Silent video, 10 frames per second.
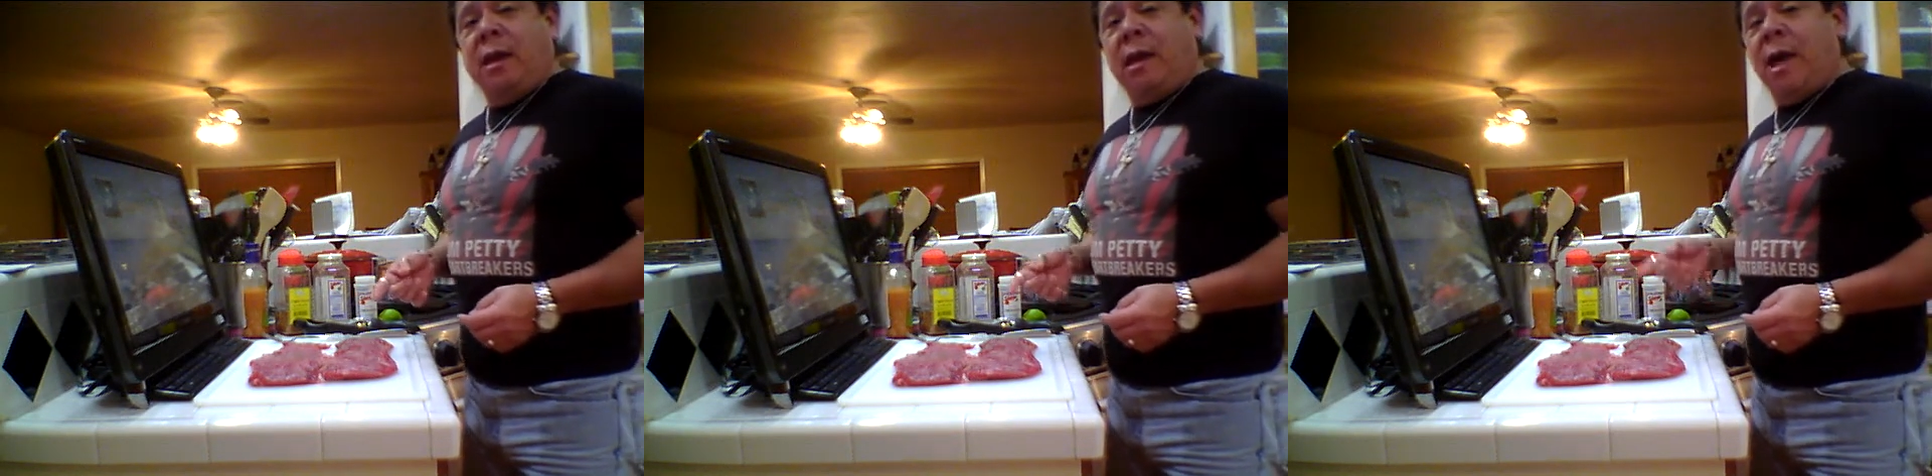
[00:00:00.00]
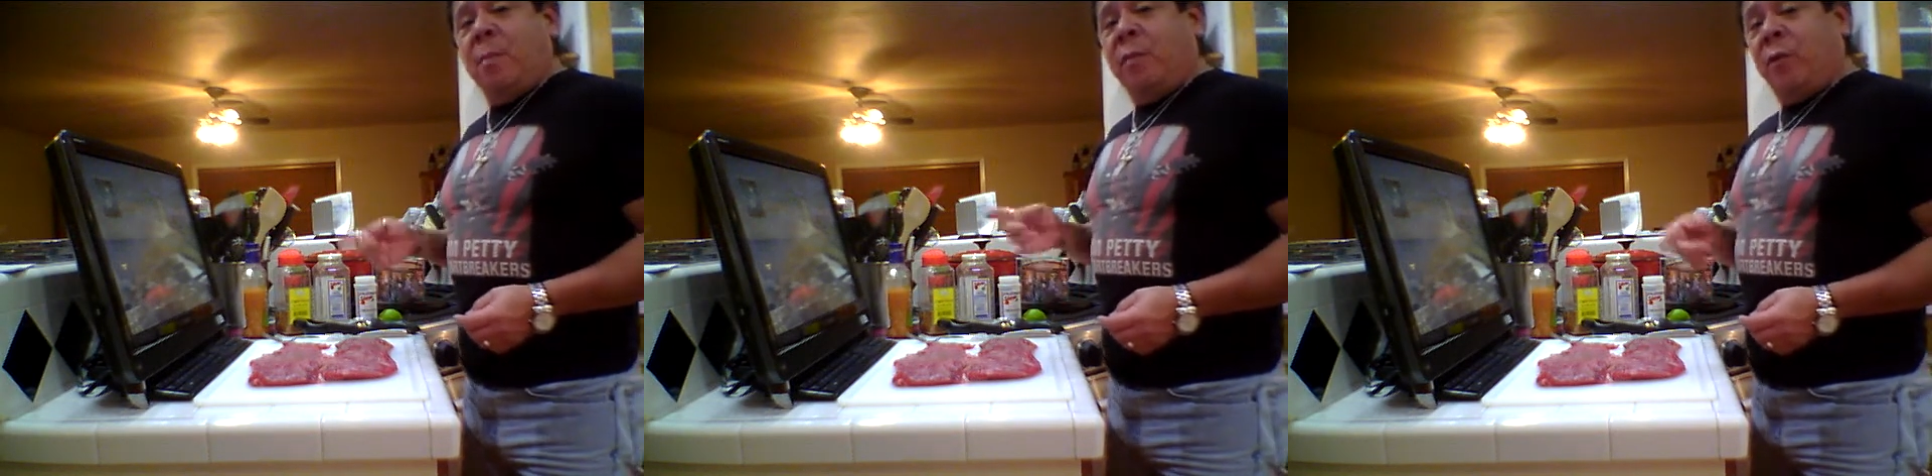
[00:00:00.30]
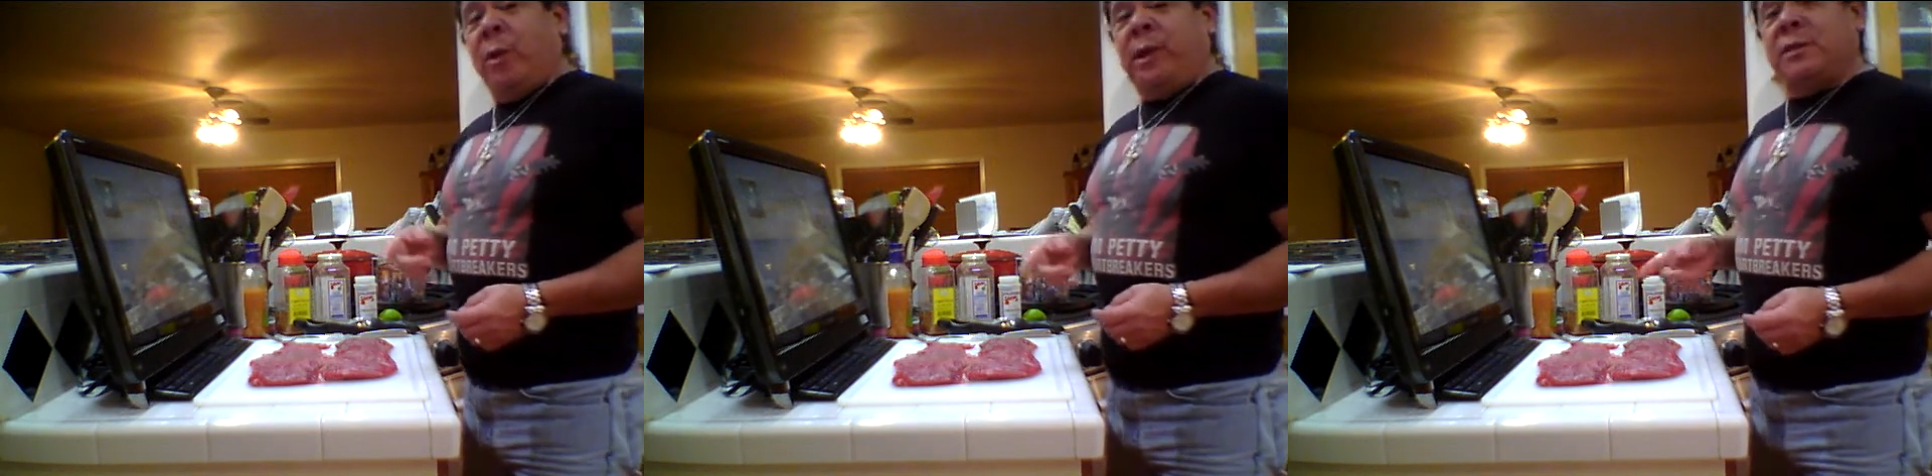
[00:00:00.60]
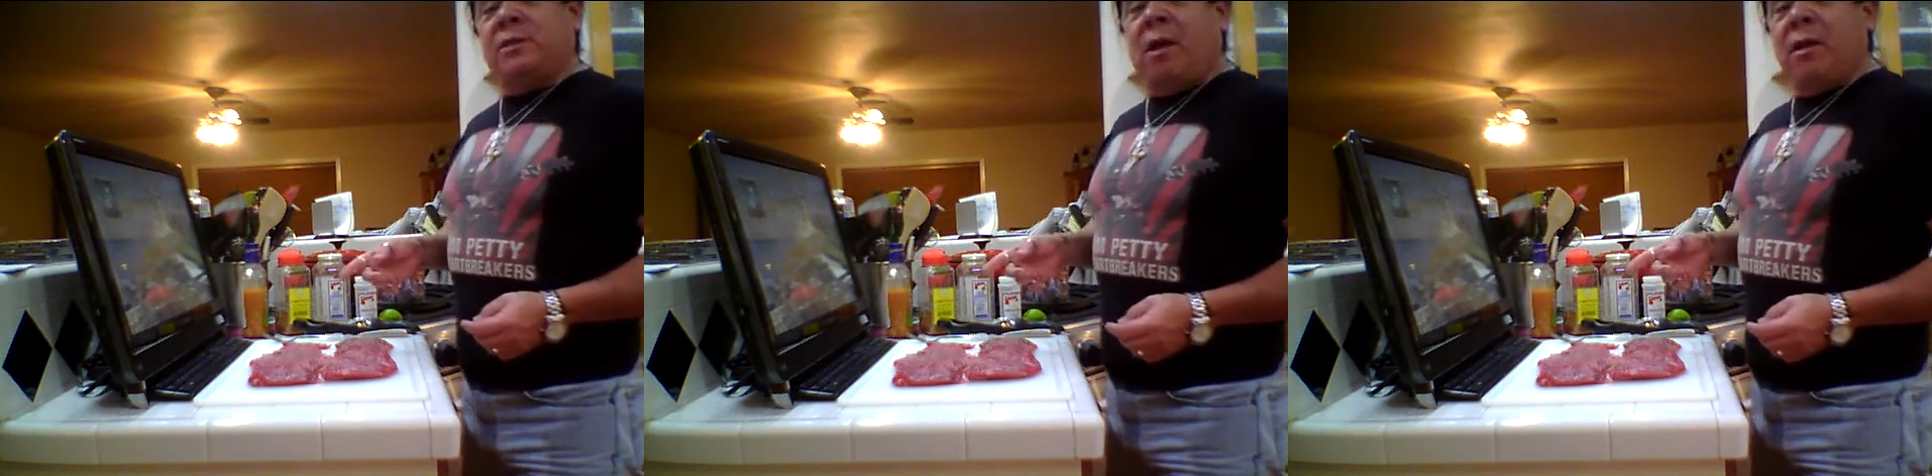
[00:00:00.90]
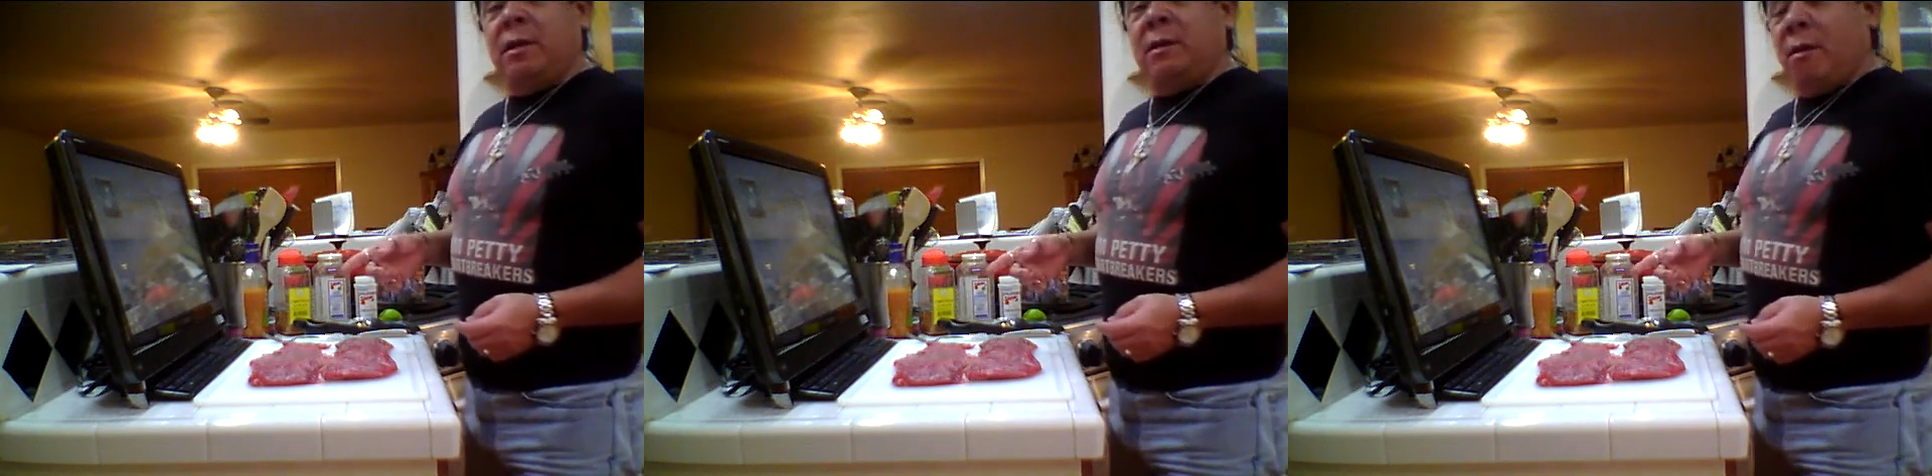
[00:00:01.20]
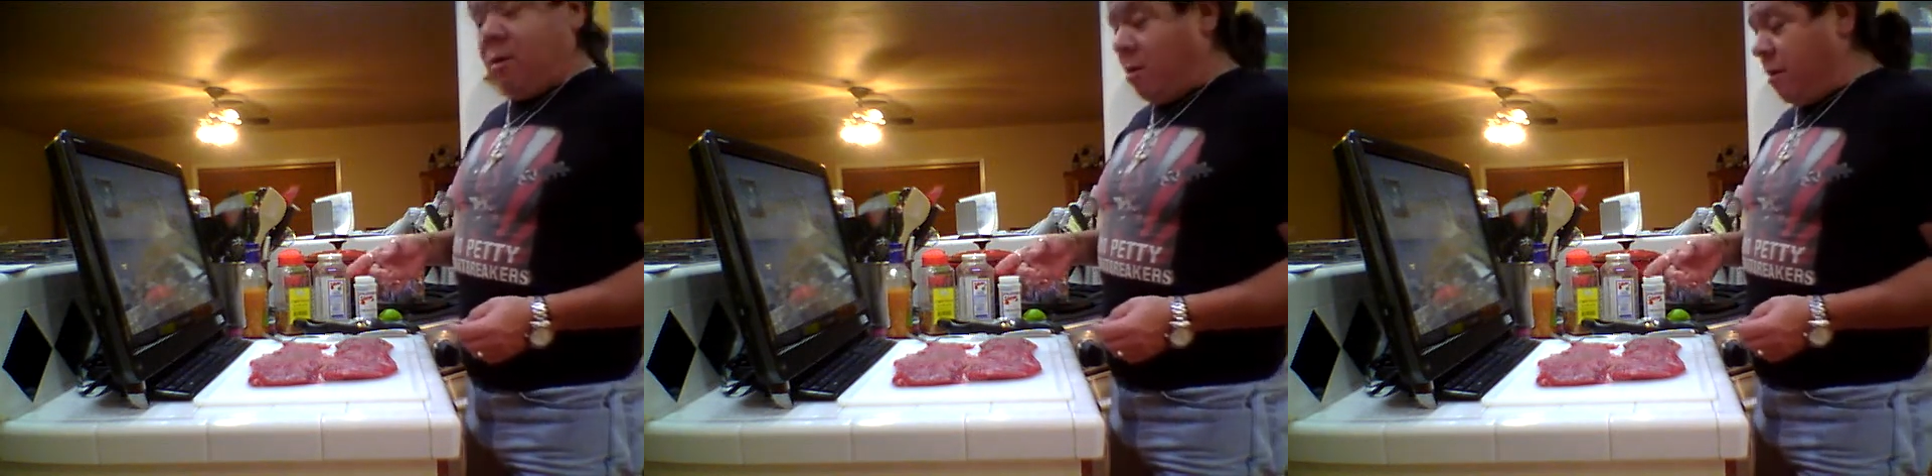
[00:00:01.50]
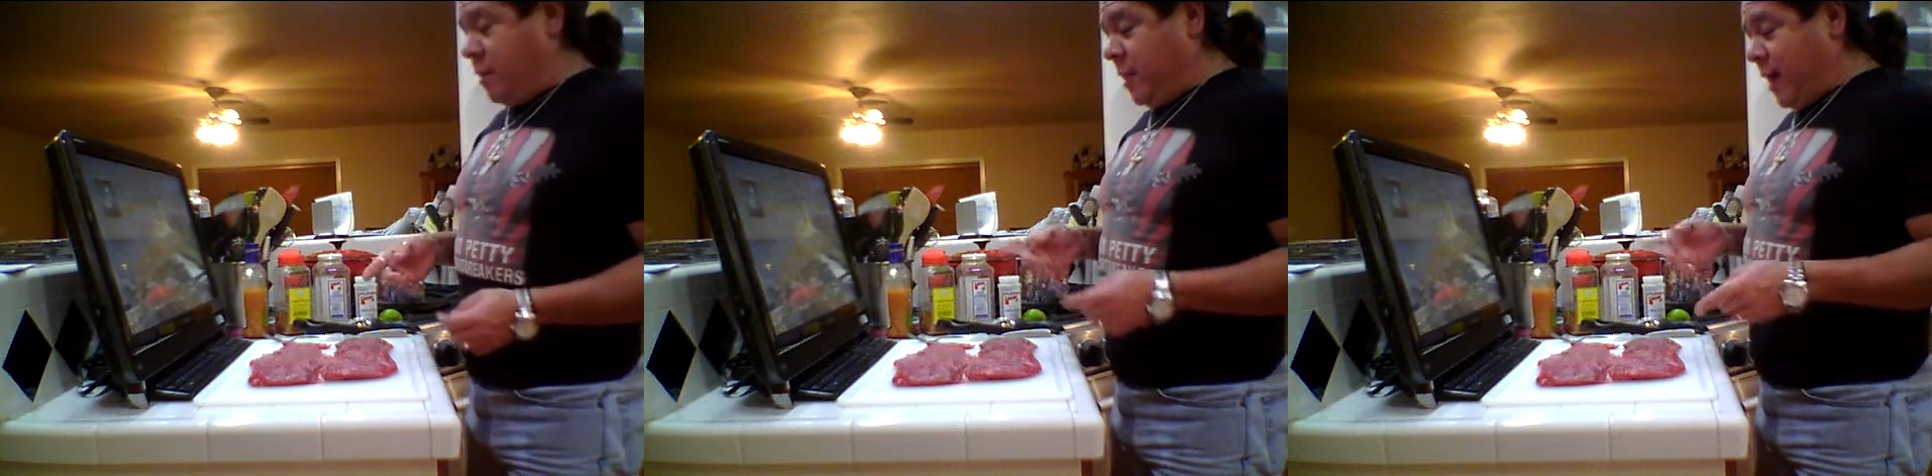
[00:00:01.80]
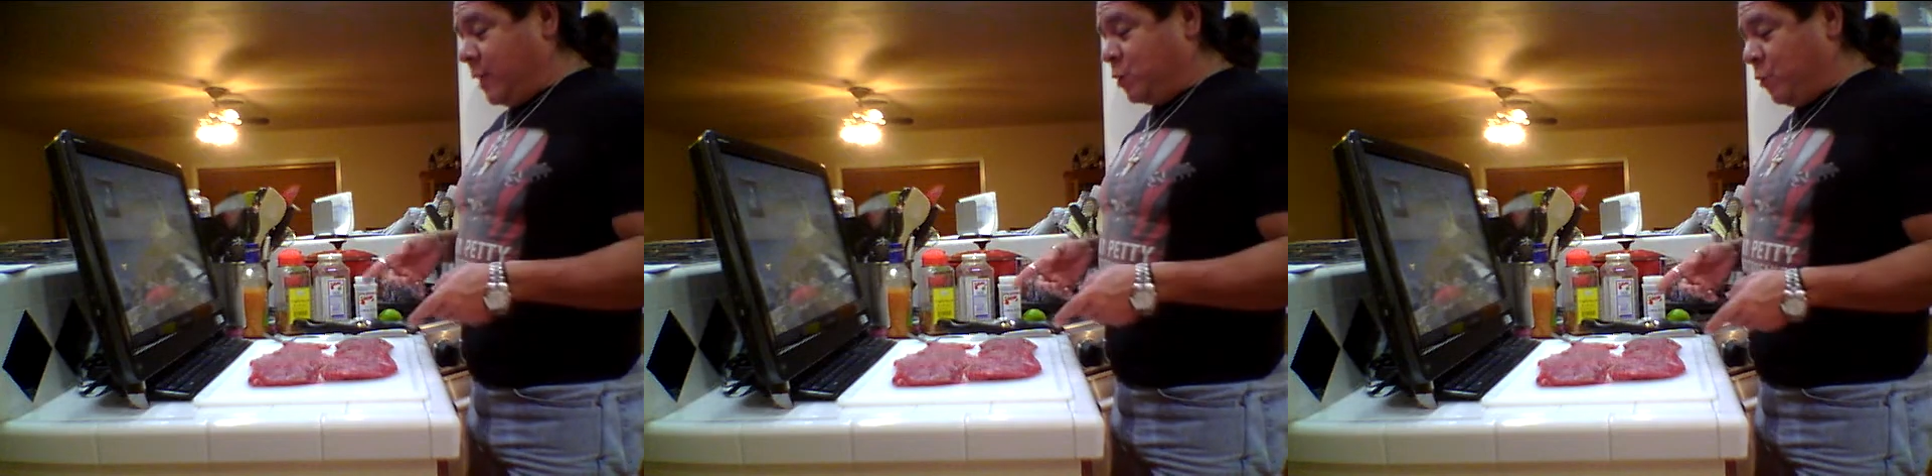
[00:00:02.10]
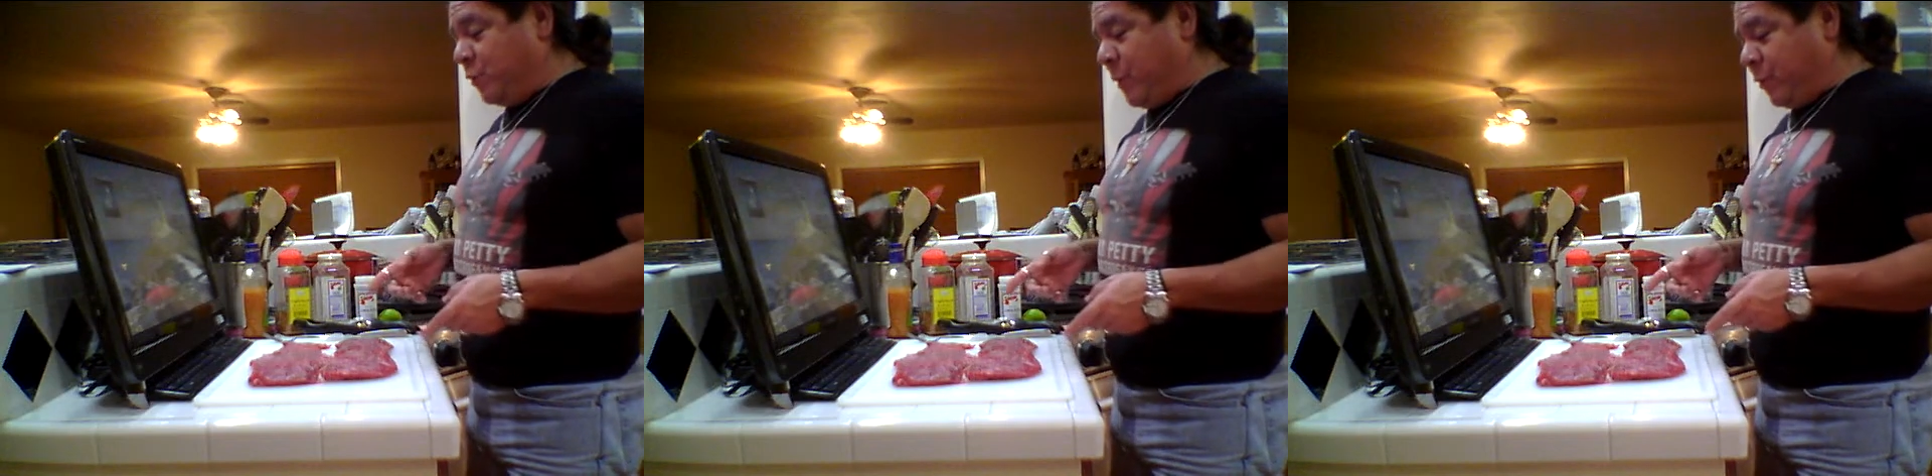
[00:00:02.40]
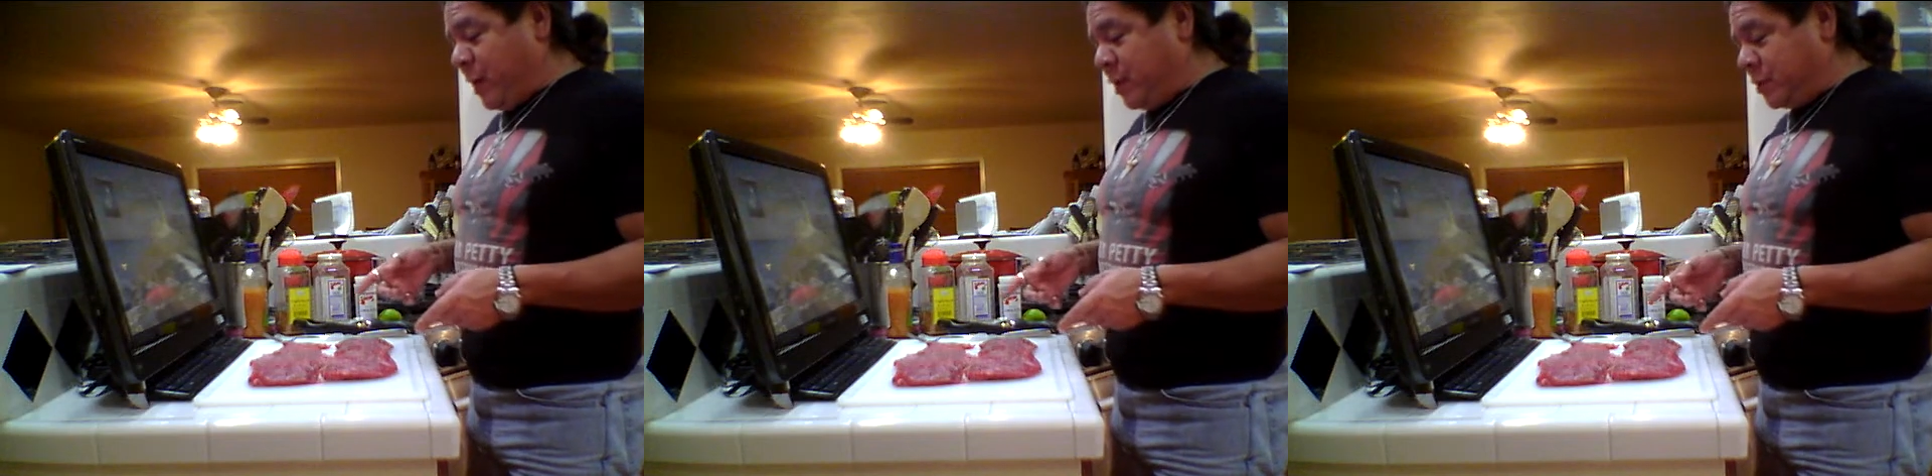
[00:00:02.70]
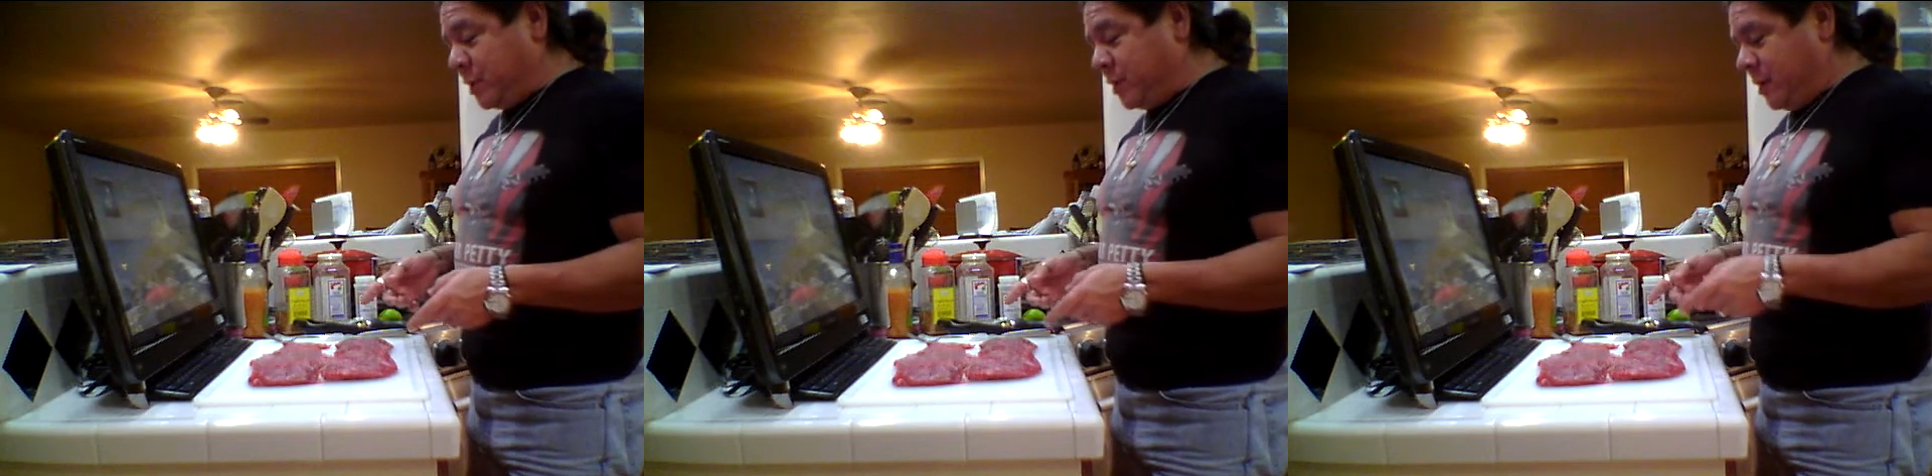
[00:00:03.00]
And before we get started on the actual preparation,